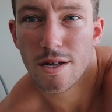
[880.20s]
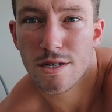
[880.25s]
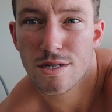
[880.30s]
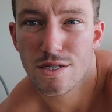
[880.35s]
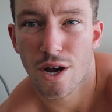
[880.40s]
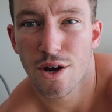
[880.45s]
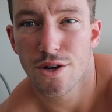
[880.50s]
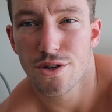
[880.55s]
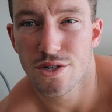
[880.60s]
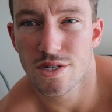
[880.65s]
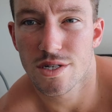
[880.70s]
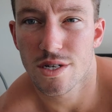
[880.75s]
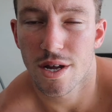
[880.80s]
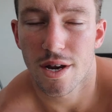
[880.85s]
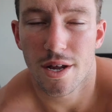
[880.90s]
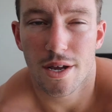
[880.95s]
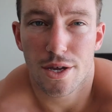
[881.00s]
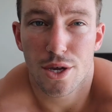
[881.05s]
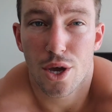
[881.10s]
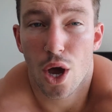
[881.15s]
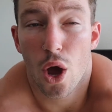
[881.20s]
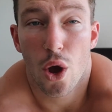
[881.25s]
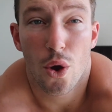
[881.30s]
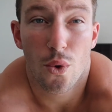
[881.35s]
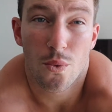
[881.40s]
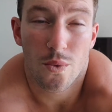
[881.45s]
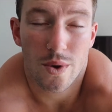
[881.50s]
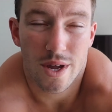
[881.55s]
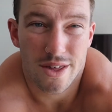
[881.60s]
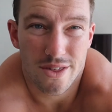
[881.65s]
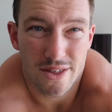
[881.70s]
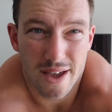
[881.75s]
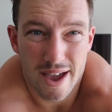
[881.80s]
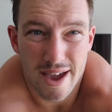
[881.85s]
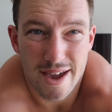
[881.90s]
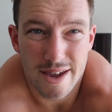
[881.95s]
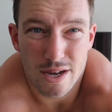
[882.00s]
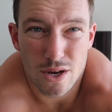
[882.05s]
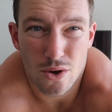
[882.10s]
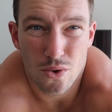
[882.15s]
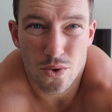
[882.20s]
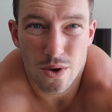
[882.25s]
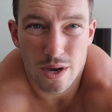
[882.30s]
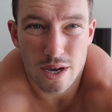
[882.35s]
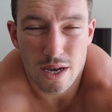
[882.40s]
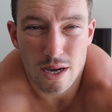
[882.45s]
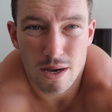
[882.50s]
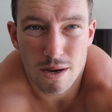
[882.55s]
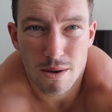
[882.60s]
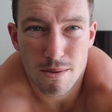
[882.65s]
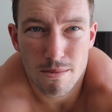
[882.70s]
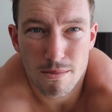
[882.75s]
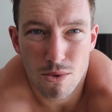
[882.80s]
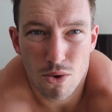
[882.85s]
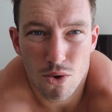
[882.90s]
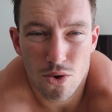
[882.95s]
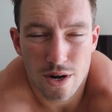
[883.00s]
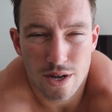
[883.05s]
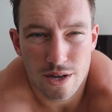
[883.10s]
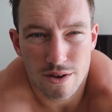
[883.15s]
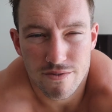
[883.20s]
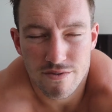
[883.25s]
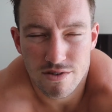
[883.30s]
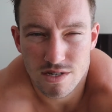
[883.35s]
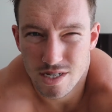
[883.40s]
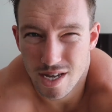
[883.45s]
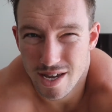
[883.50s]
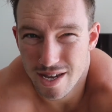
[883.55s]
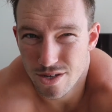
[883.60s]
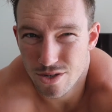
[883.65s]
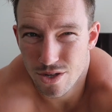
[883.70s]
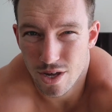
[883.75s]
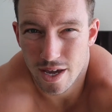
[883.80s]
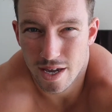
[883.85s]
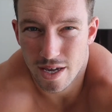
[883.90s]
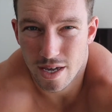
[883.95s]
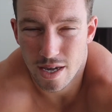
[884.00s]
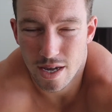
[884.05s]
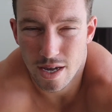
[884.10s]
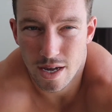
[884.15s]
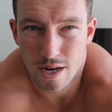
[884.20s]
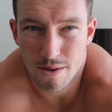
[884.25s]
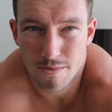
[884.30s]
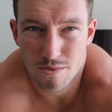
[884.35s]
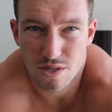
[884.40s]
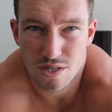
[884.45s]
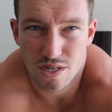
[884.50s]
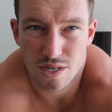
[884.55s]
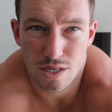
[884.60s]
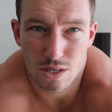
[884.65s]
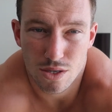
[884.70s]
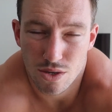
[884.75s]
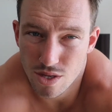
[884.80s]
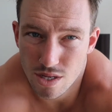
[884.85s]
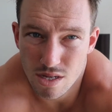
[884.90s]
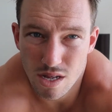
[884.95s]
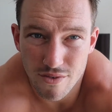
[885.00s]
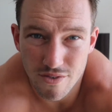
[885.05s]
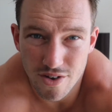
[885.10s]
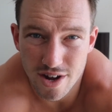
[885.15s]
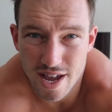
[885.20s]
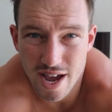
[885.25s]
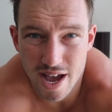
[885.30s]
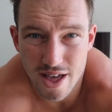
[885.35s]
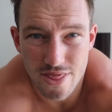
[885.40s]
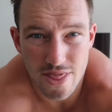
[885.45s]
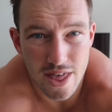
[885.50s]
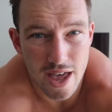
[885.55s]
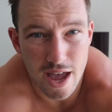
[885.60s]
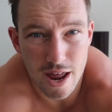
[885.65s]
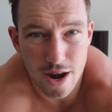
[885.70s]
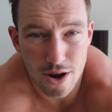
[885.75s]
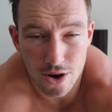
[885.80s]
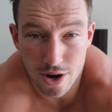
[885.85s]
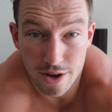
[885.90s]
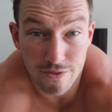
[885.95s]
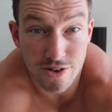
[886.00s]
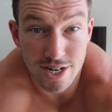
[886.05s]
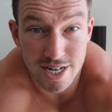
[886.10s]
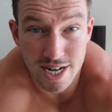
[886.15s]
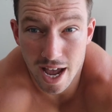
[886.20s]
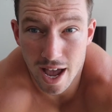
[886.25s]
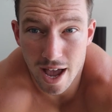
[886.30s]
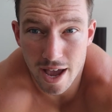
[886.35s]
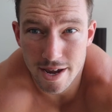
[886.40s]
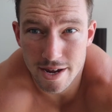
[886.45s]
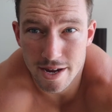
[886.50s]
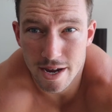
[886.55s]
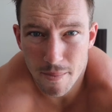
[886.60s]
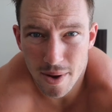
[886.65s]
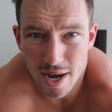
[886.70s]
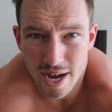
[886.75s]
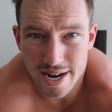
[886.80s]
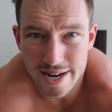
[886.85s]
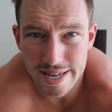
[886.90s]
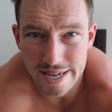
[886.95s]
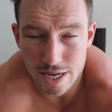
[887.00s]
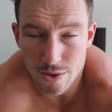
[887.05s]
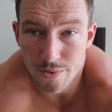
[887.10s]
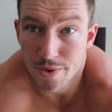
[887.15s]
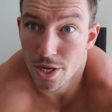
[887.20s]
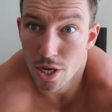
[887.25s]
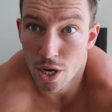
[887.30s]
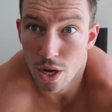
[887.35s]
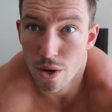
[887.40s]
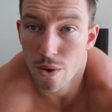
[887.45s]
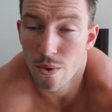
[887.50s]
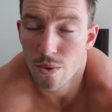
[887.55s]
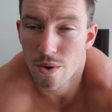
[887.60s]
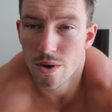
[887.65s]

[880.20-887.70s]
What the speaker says: So just gonna go with a quick morning physique check-in. I'm just gonna do this every now and then, not every day, but here we go.